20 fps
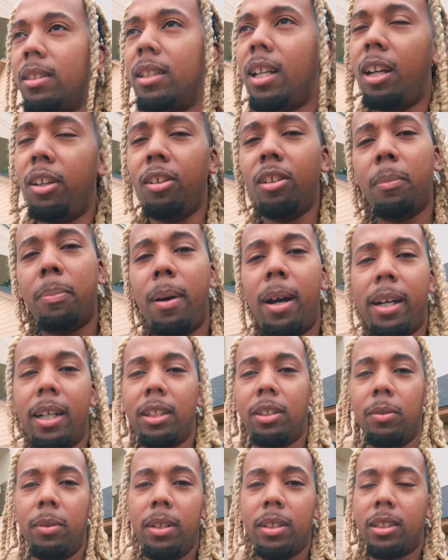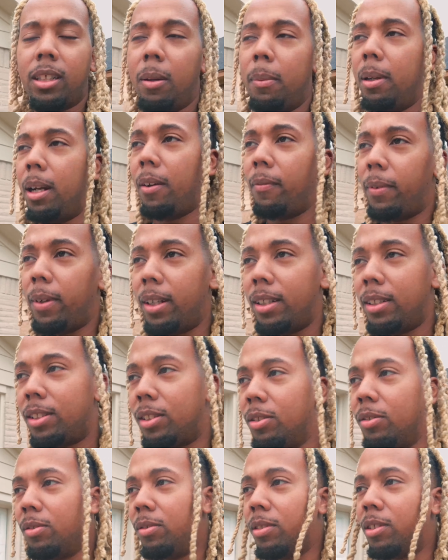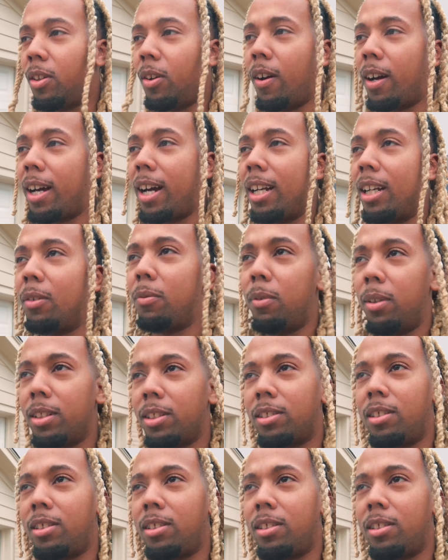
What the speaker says: I know the Pocket 3 is coming out very soon, so I kind of want to